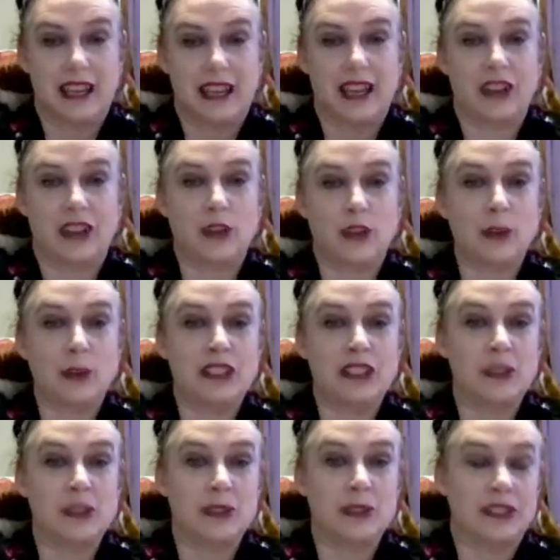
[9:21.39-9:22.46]
A good way to
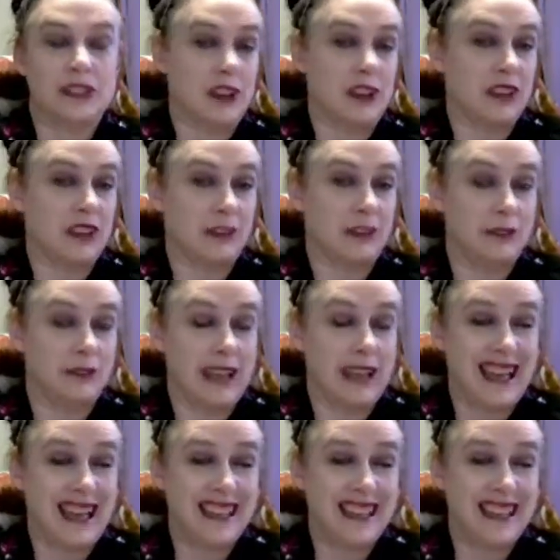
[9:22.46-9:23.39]
do it on the fly,